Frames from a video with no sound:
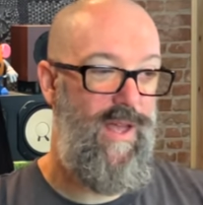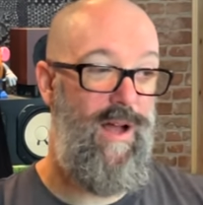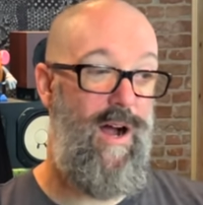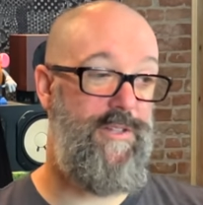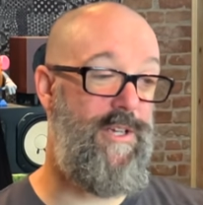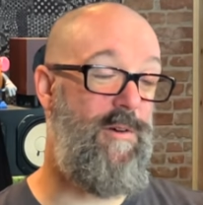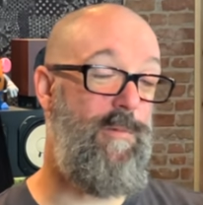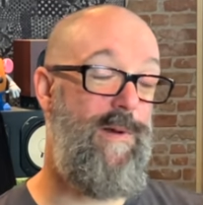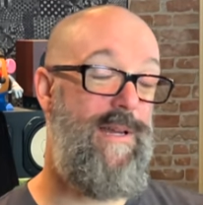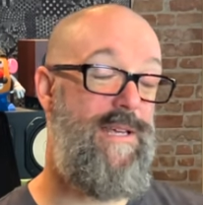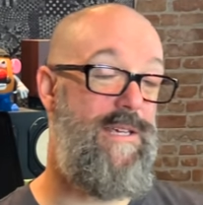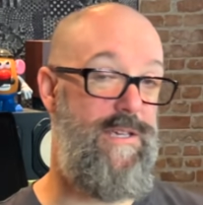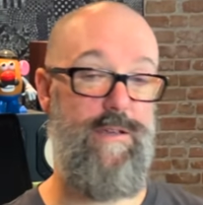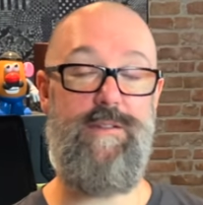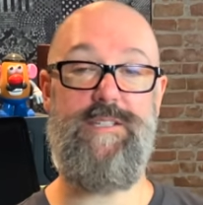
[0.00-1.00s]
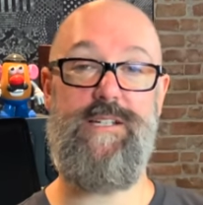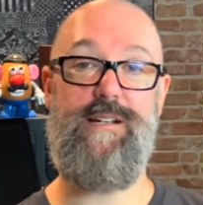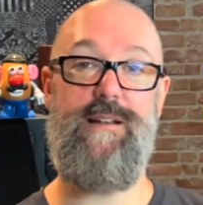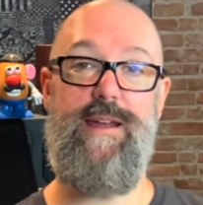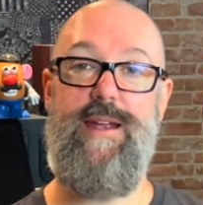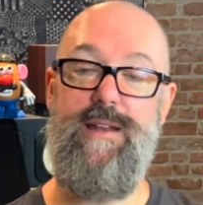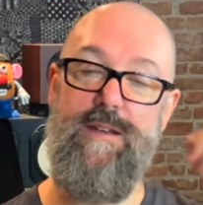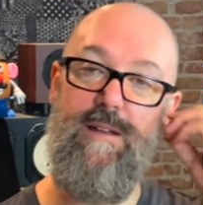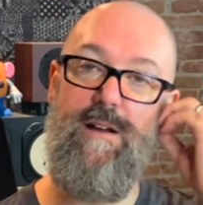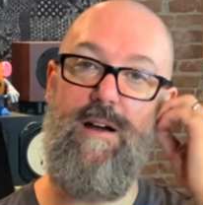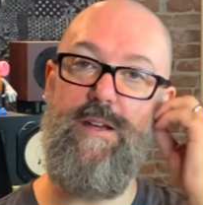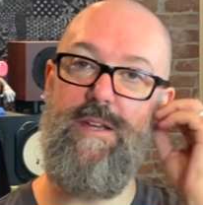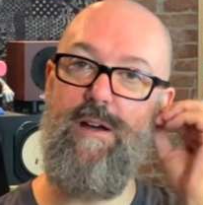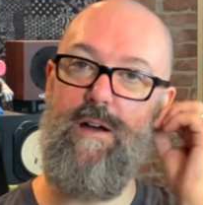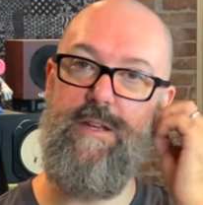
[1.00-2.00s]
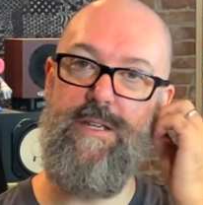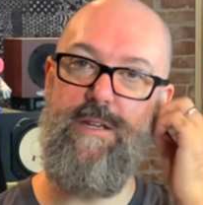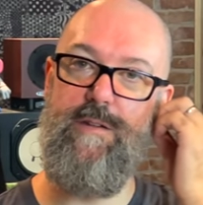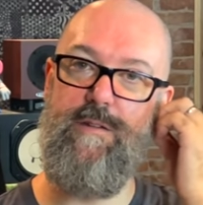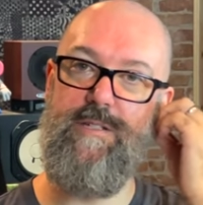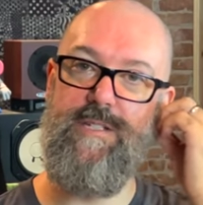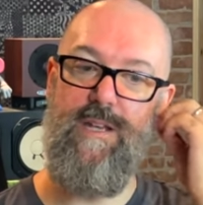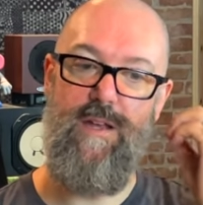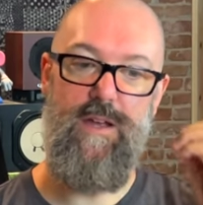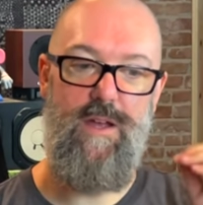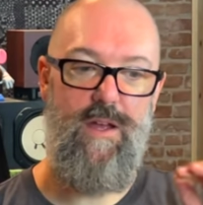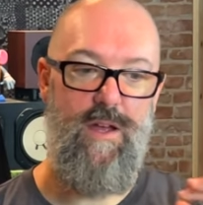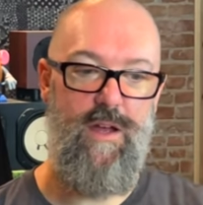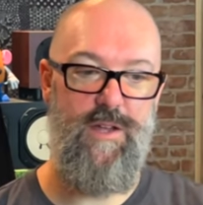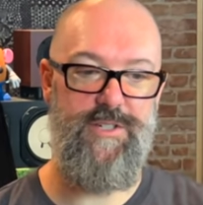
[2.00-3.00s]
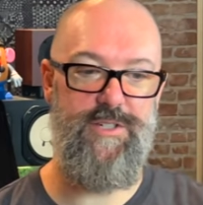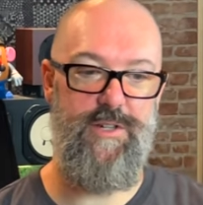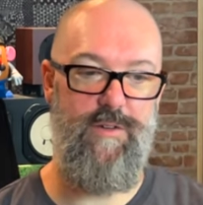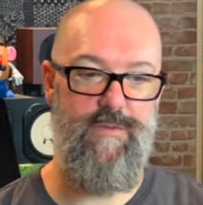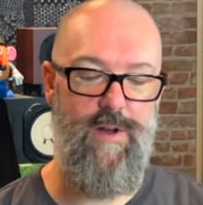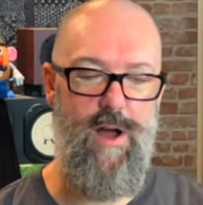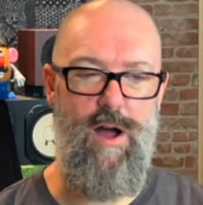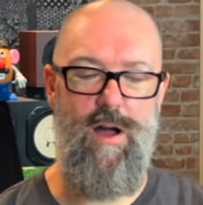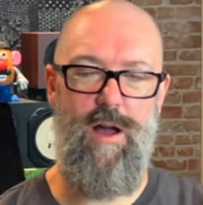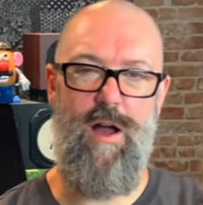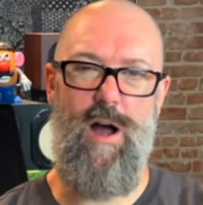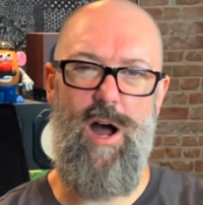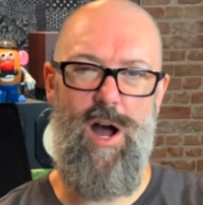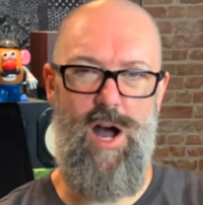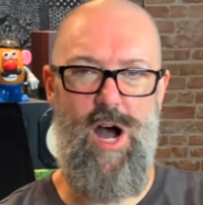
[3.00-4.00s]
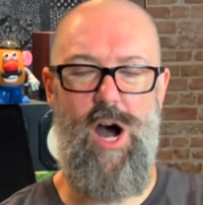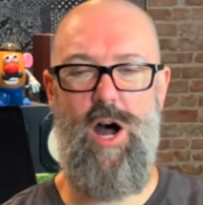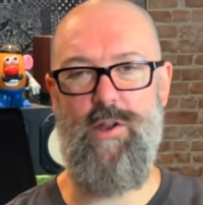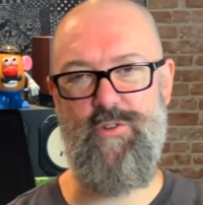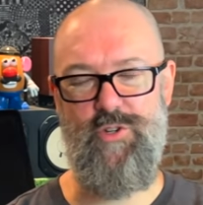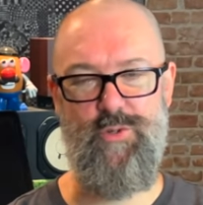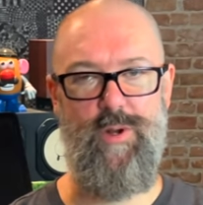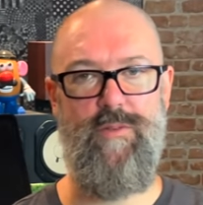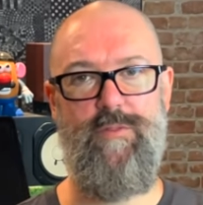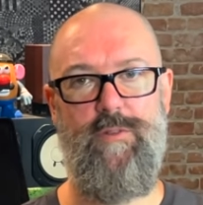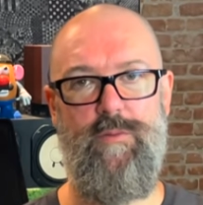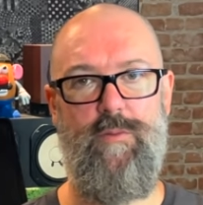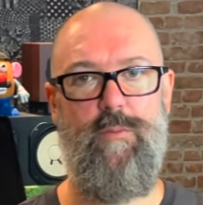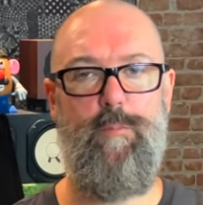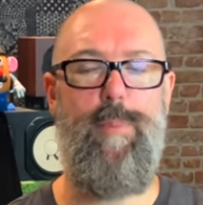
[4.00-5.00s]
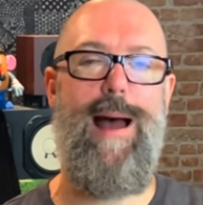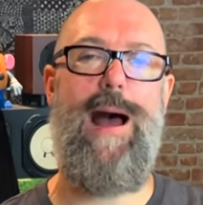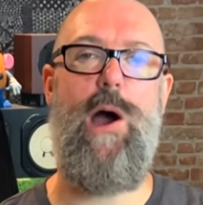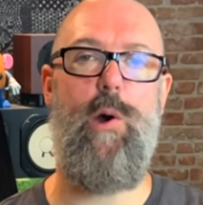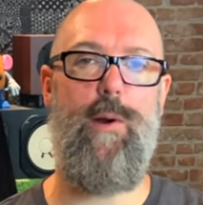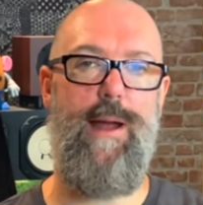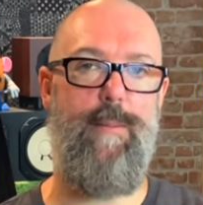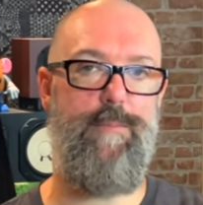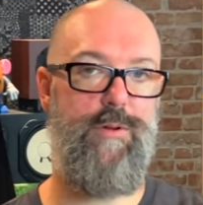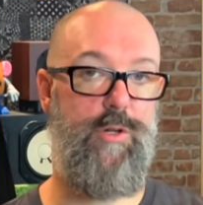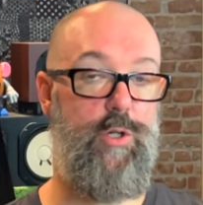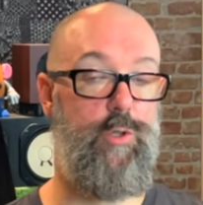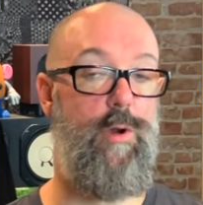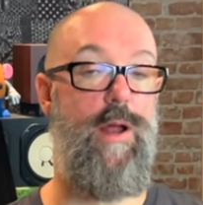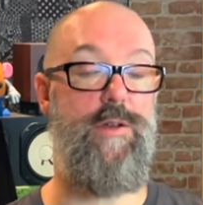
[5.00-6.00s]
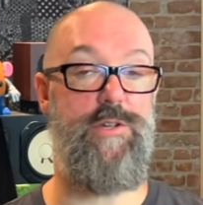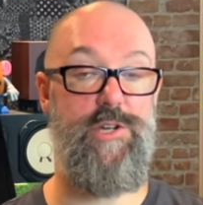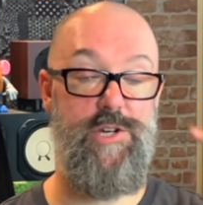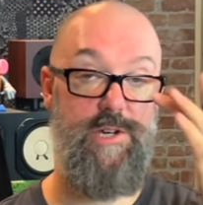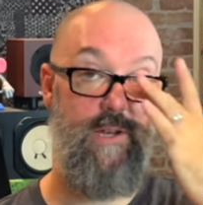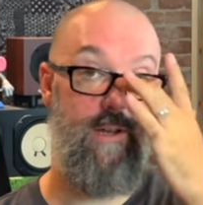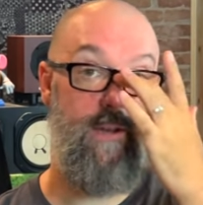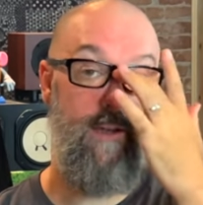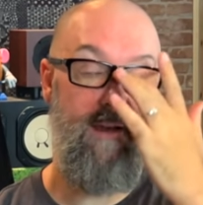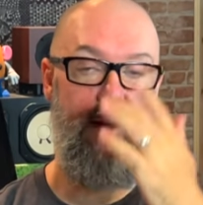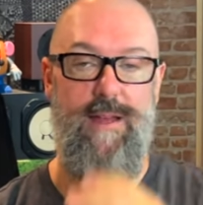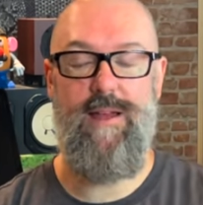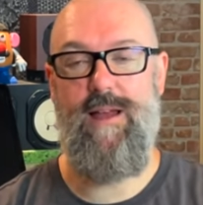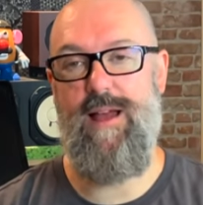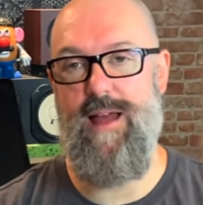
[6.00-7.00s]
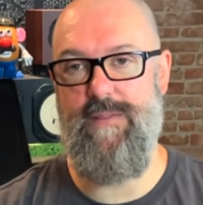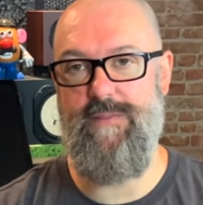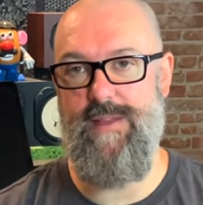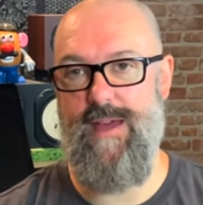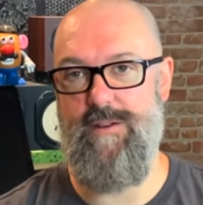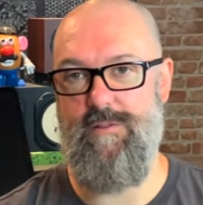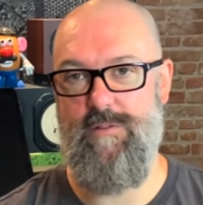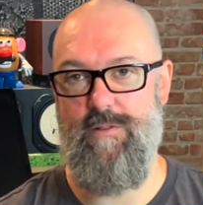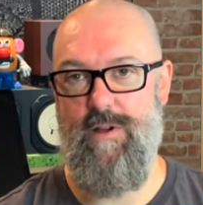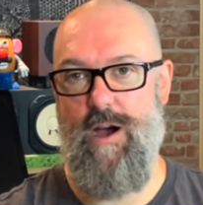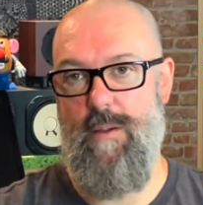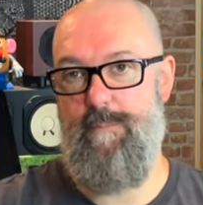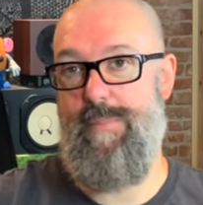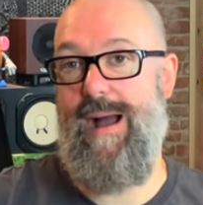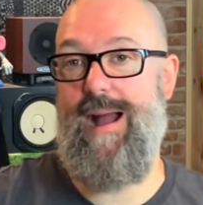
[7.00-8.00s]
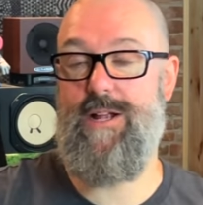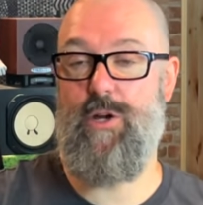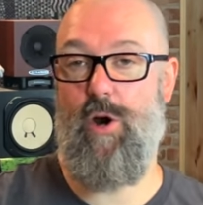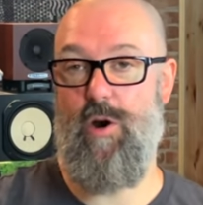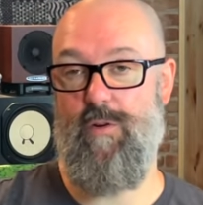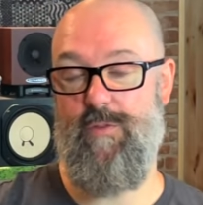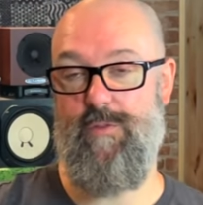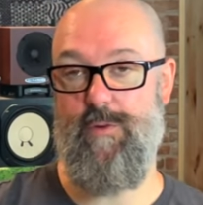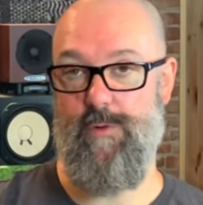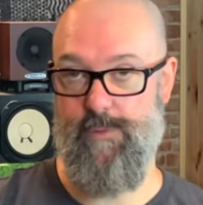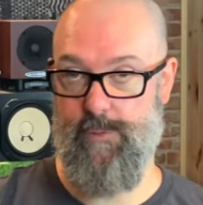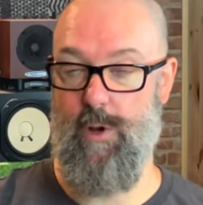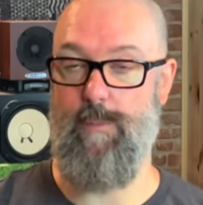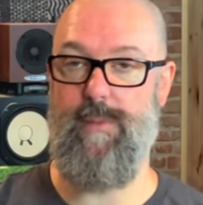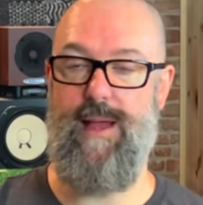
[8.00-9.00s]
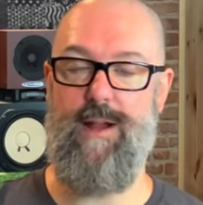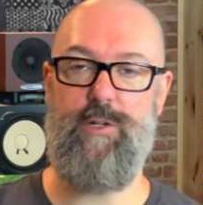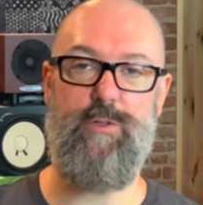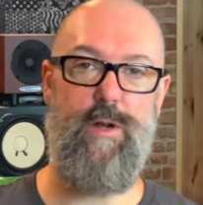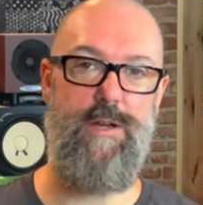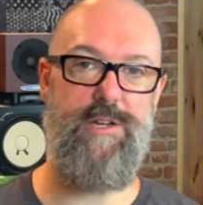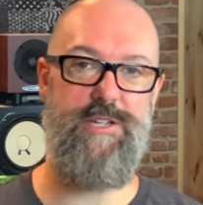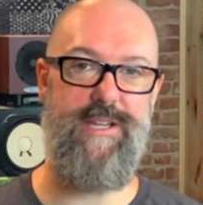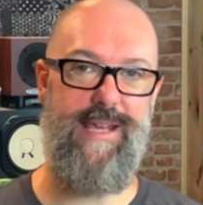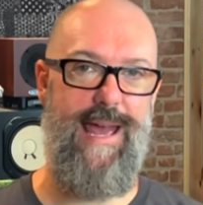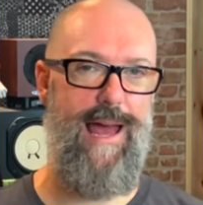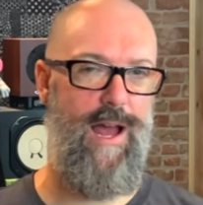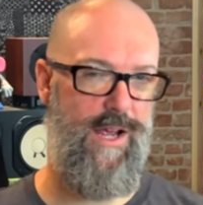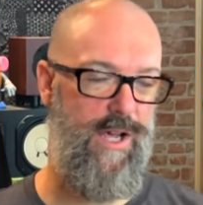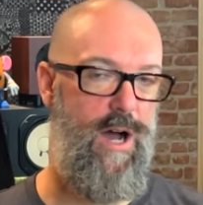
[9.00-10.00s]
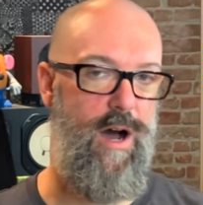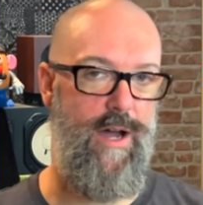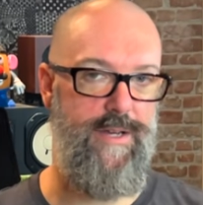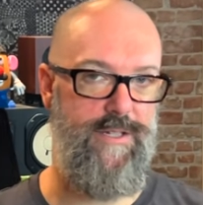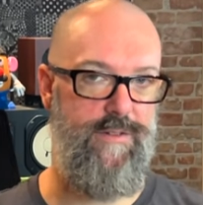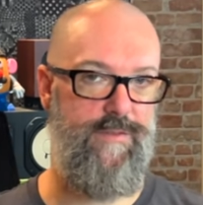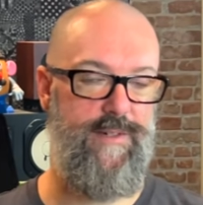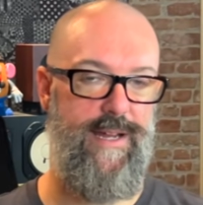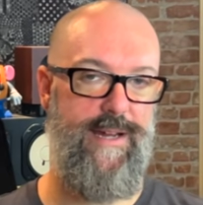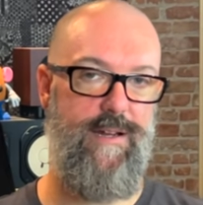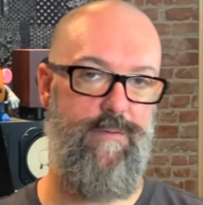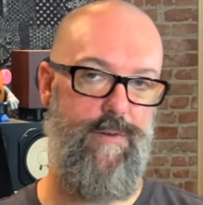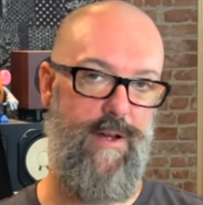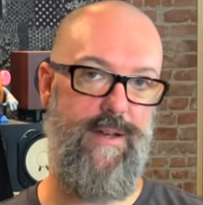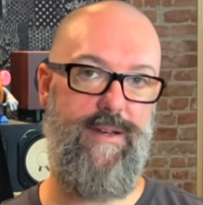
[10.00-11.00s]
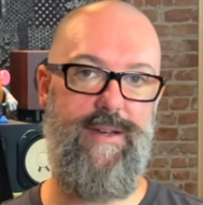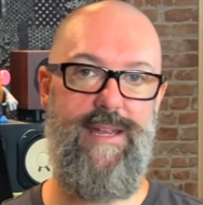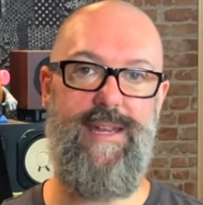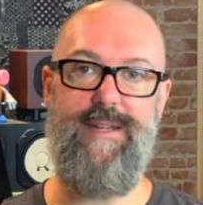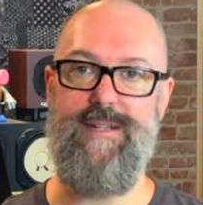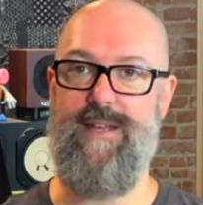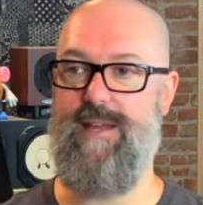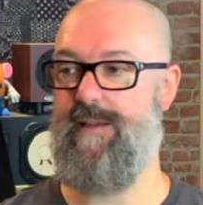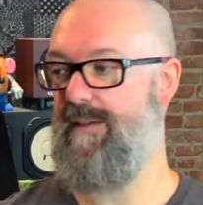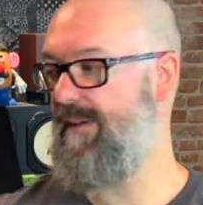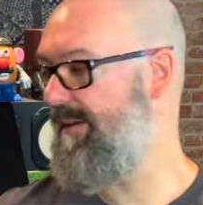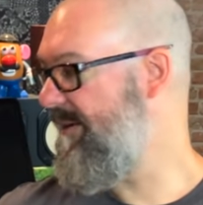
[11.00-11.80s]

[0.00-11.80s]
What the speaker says: I don't really use a clean. I use a sort of a hard driven power amp crunch, and then I back off from that crunch to get a kind of clean if I need it.